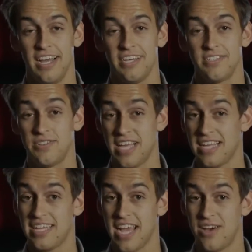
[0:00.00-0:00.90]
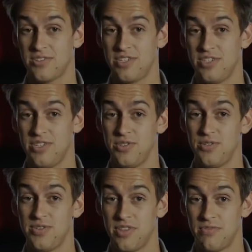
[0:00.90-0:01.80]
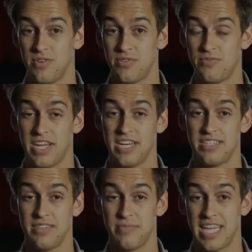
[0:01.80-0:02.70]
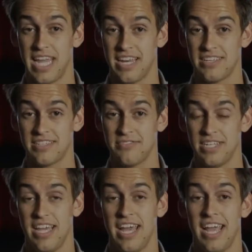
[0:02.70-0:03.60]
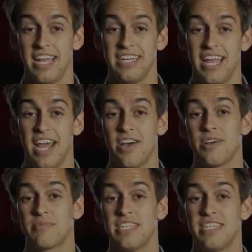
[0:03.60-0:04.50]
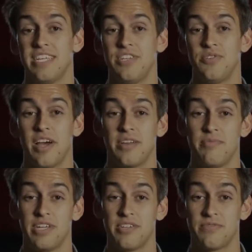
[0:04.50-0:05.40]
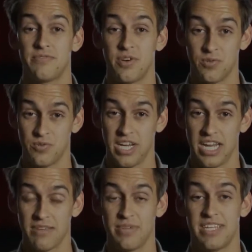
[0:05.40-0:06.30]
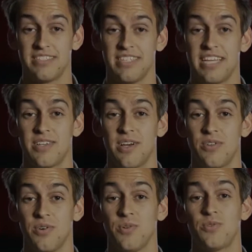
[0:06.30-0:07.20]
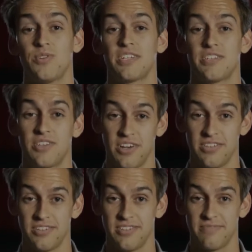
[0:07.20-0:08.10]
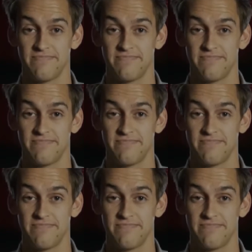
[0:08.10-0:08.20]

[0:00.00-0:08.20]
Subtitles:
So that's how to do the phone vanish, the mechanics of it. And now I'm going to teach you how to make your phone ring, because that's how the whole trick starts.